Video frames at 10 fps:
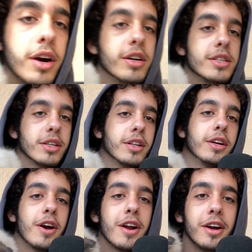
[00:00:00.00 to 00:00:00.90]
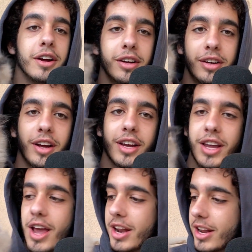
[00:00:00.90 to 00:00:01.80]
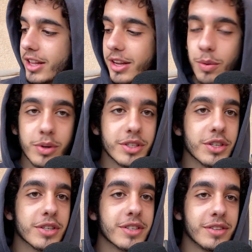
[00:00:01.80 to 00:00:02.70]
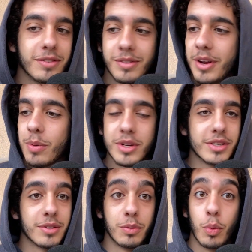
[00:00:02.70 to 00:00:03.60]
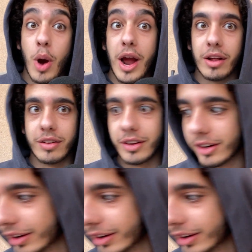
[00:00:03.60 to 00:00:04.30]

I recently got a cat and he was wilding.